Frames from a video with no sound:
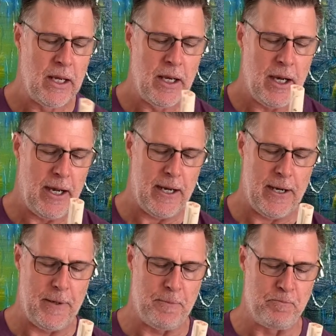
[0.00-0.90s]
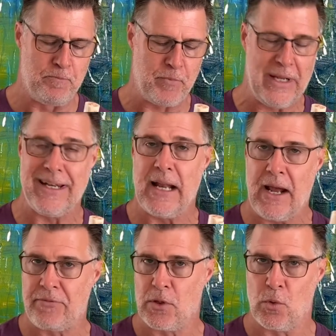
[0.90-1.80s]
And then
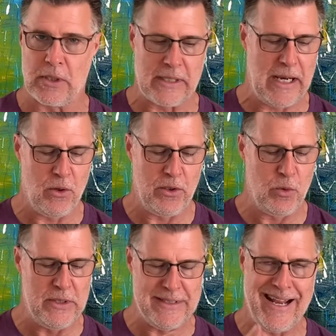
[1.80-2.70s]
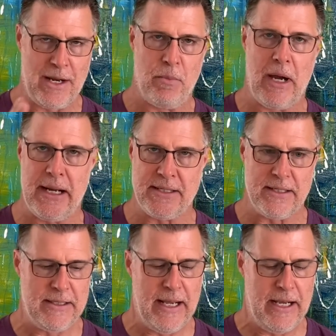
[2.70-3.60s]
after the workout, we just had him ice it
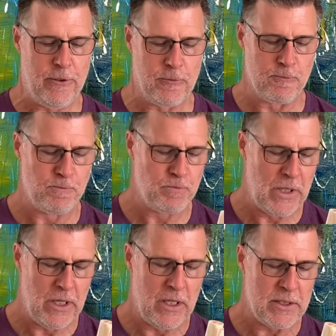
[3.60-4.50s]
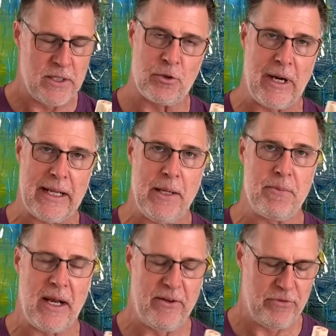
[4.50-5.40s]
down to try to keep
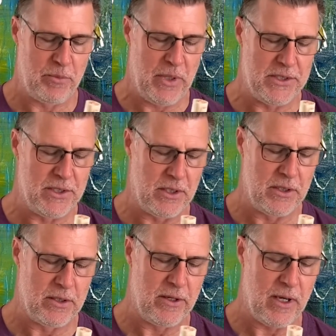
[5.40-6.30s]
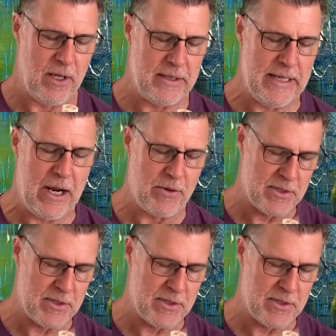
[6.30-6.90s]
that inflammation down as